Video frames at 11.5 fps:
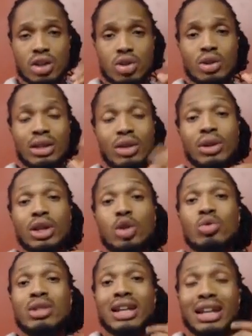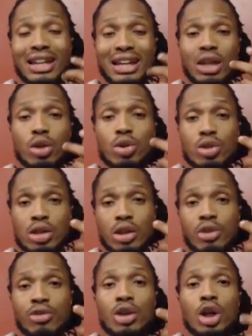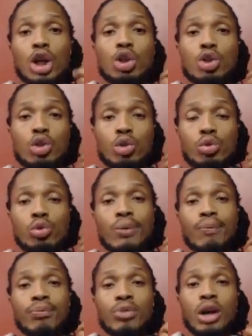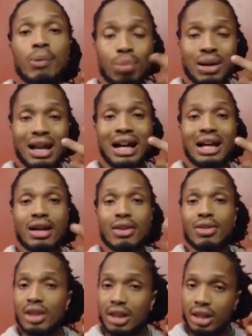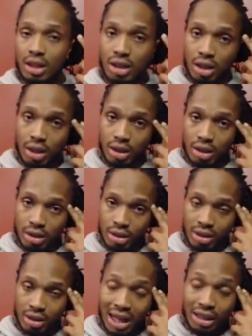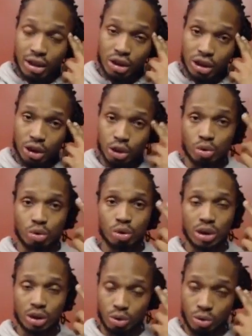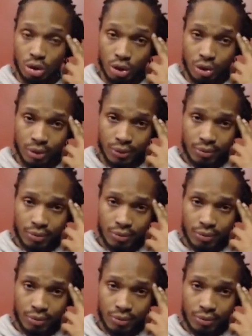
So that way you dedicate yourself to apply the knowledge that you learn.